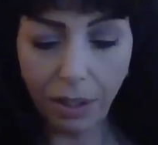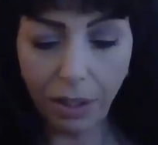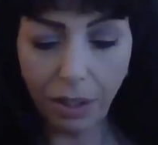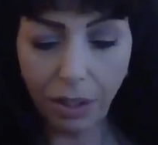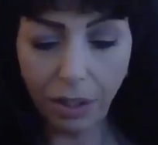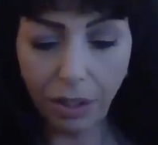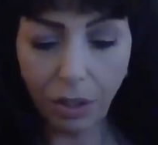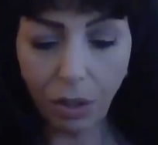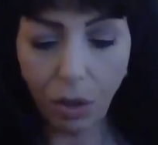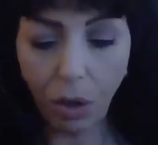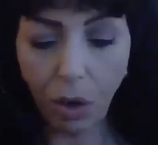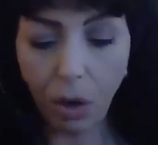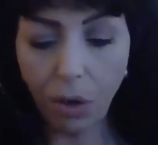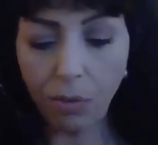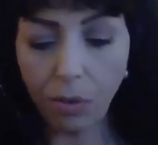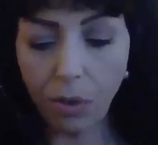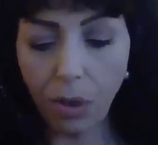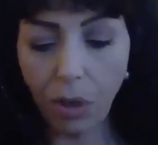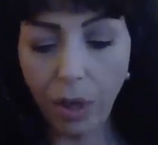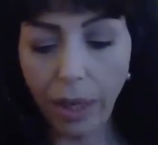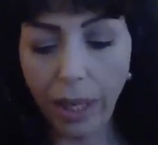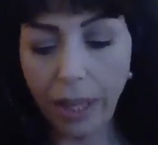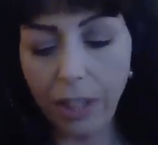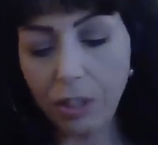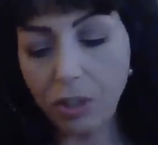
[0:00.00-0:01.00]
Your
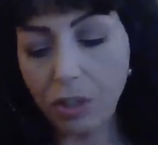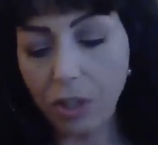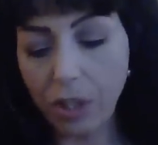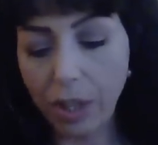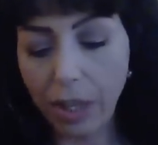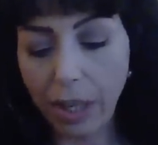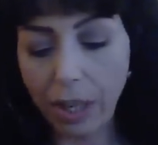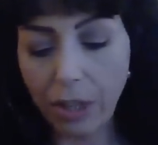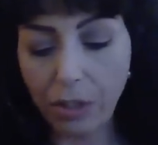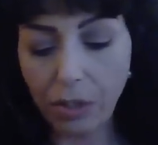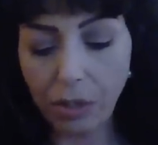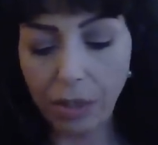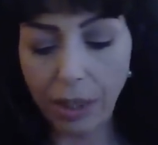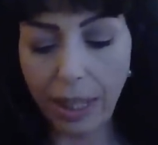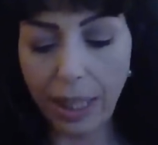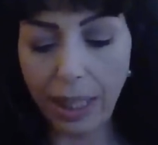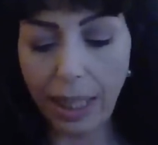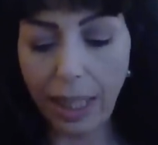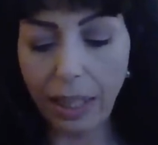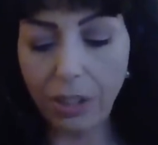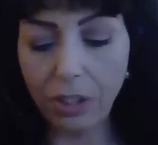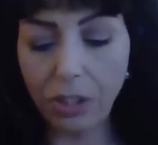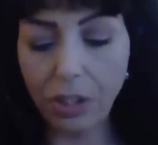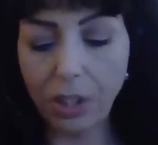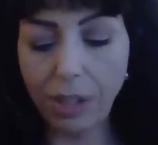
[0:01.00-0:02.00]
overall energy or underlying
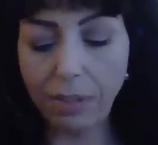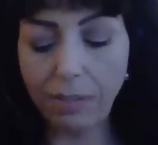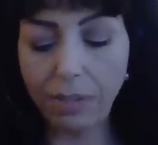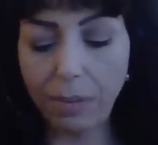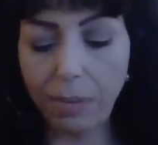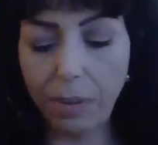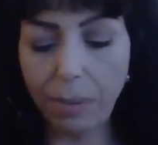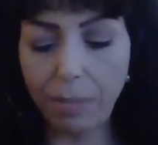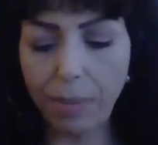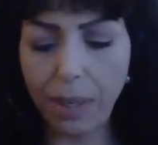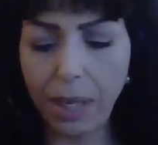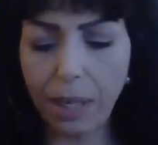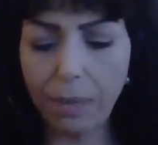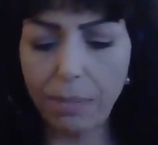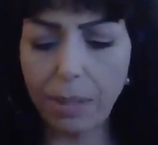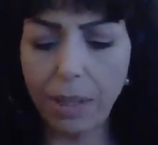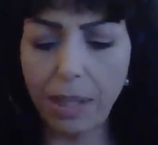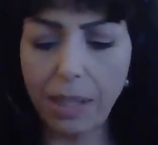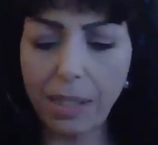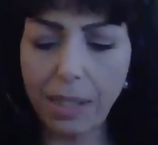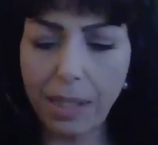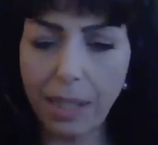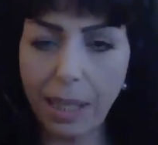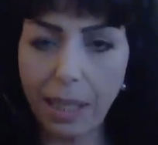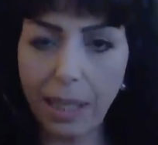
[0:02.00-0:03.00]
energy from the bottom of
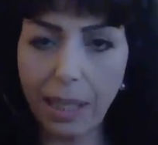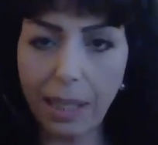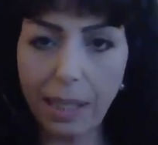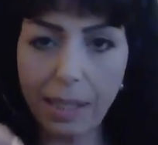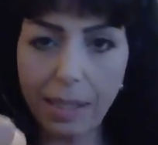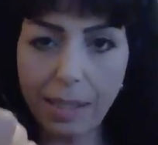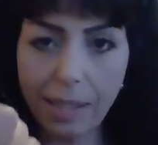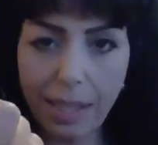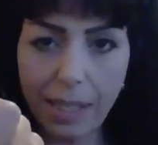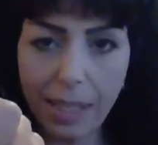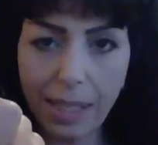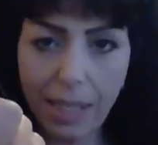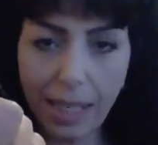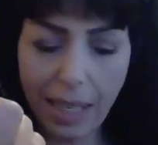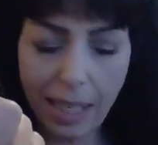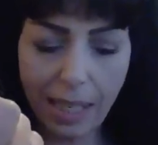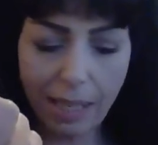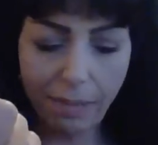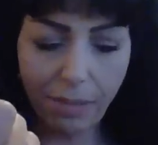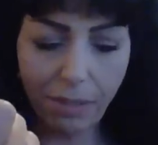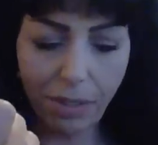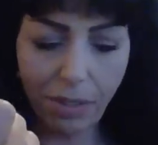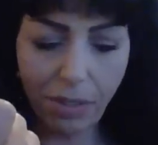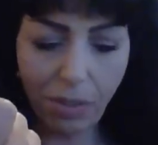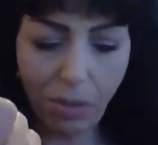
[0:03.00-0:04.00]
the deck is the Nine
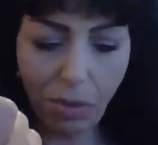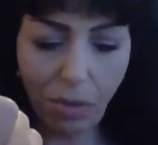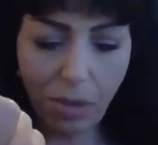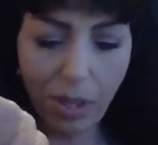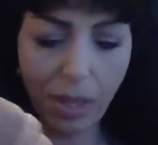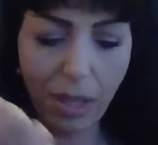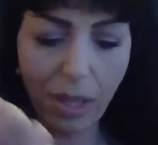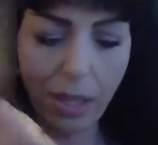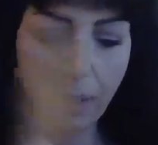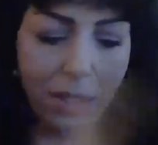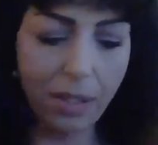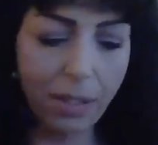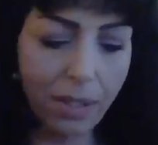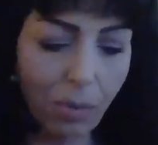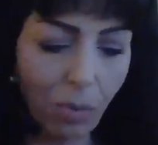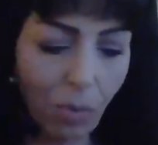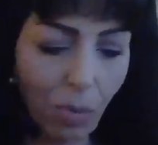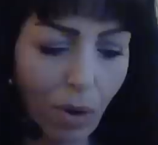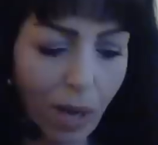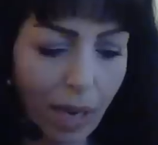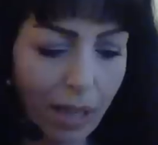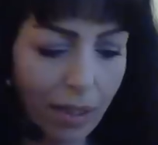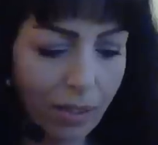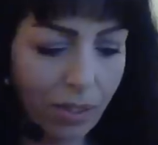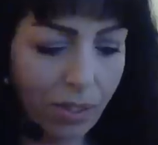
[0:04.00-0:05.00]
of Swords.
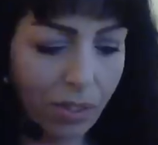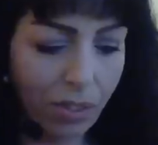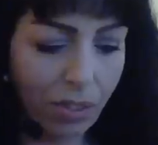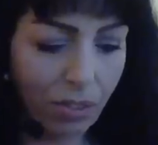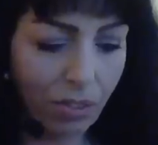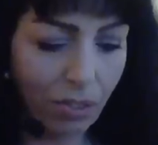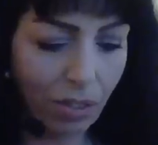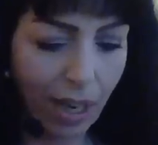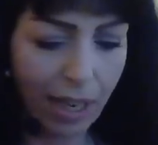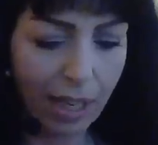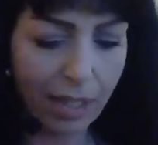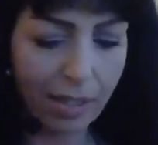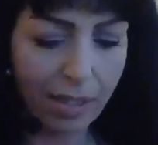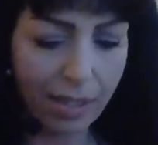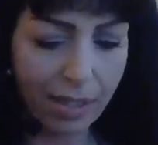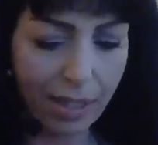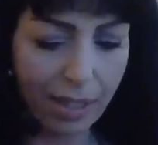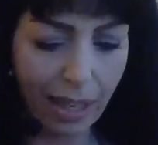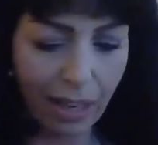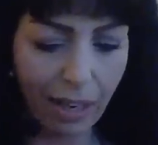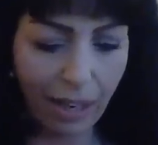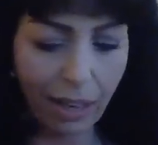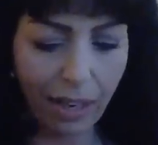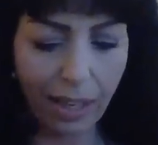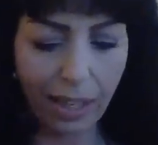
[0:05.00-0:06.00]
Why the stress,
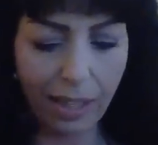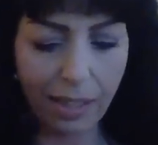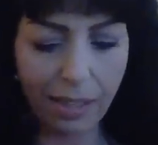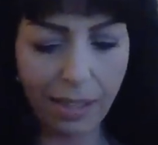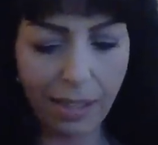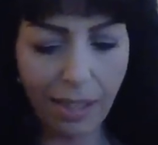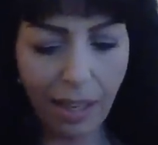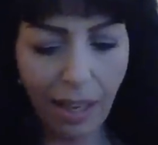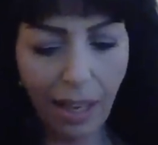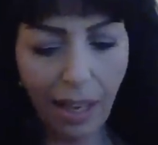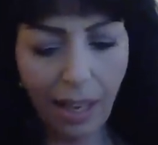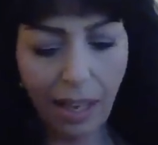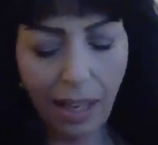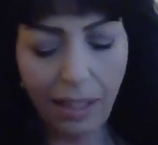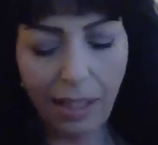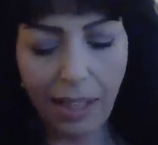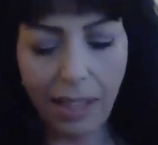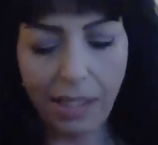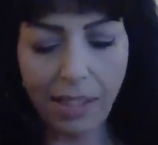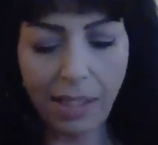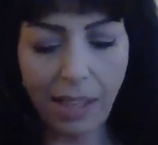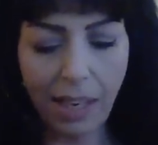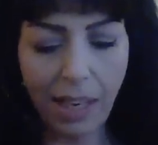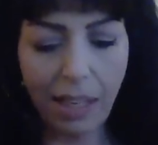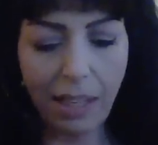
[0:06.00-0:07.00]
Aries?
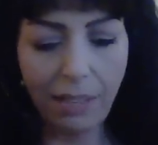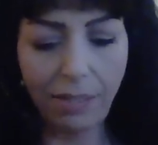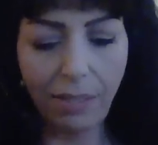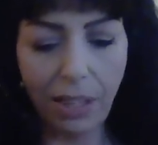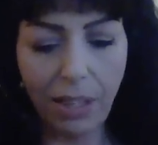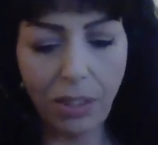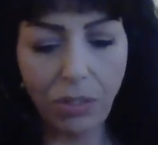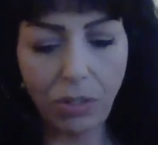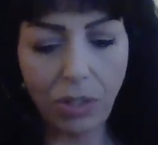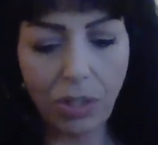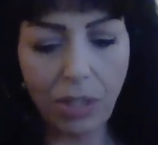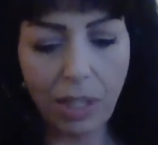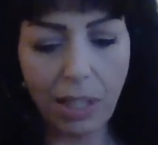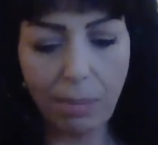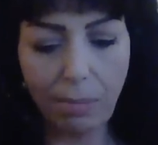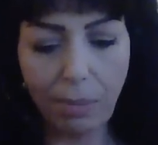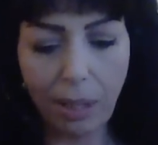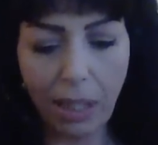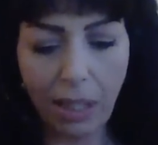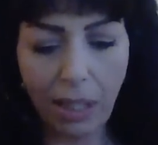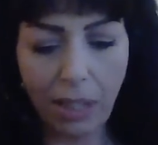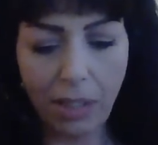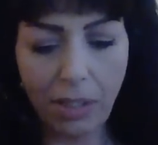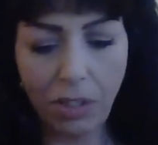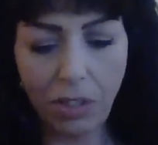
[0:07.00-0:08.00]
That's kind of interesting
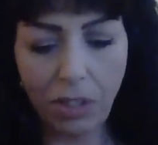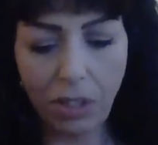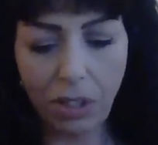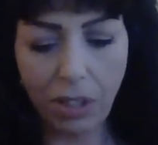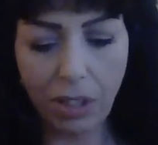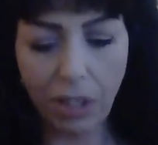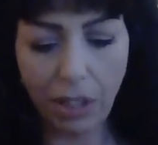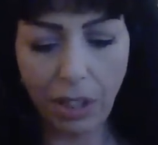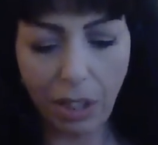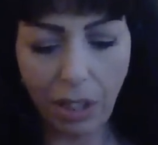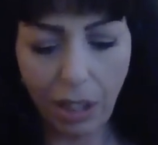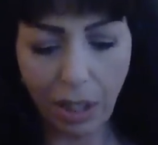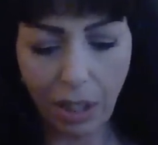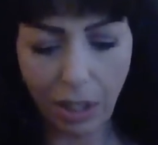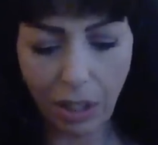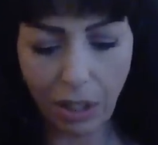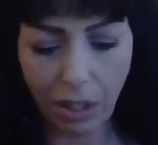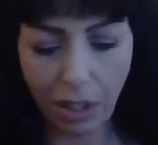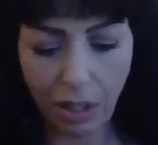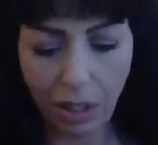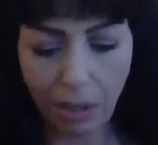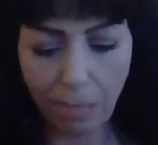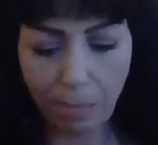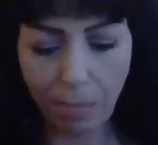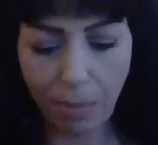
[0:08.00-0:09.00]
because you're...
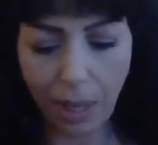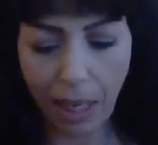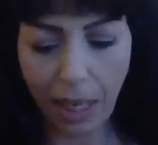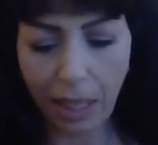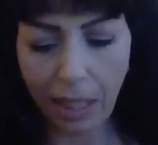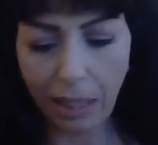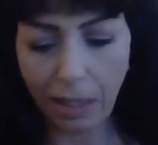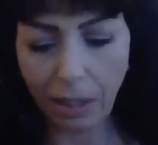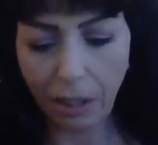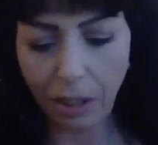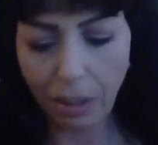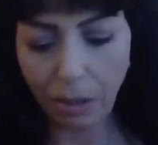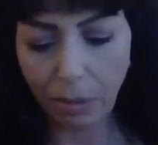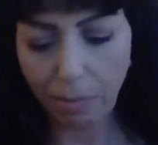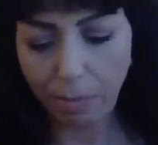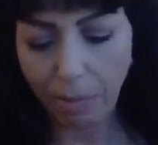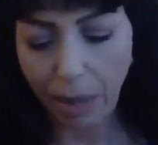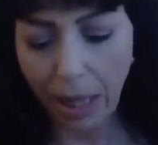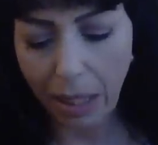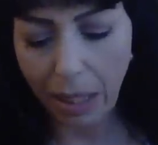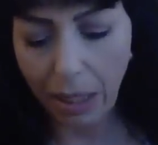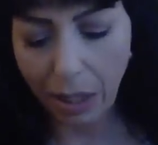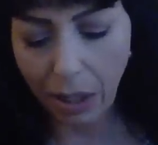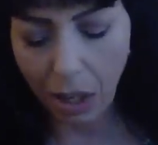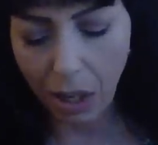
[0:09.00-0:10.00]
Your
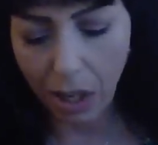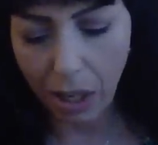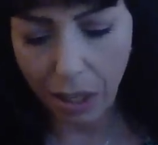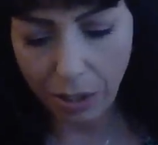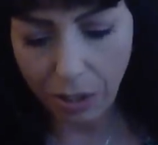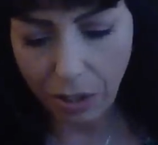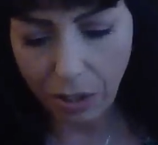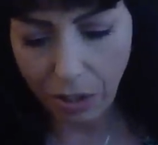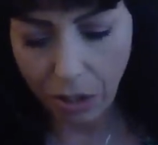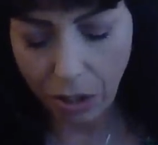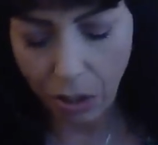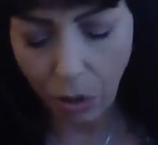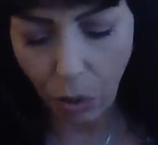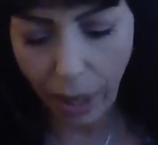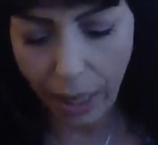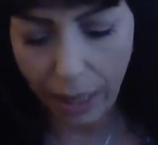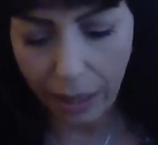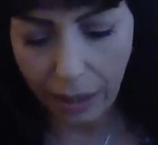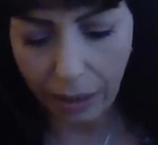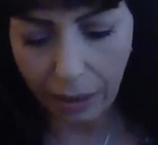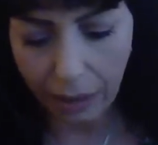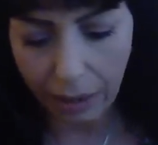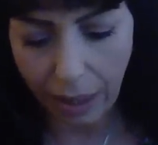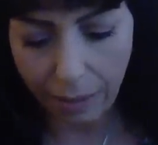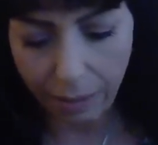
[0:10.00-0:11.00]
main cards are
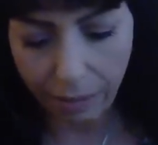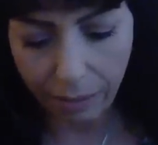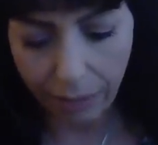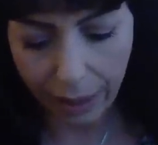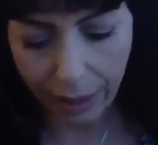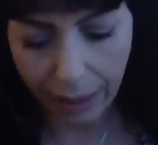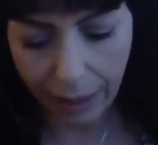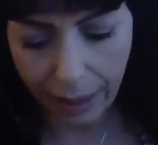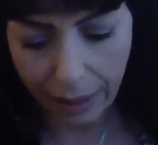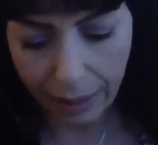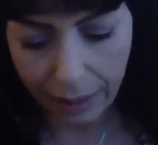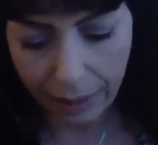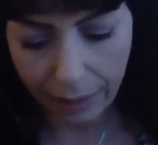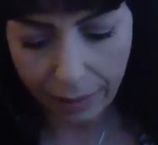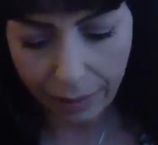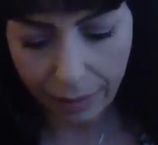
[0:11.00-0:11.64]
quite lovely,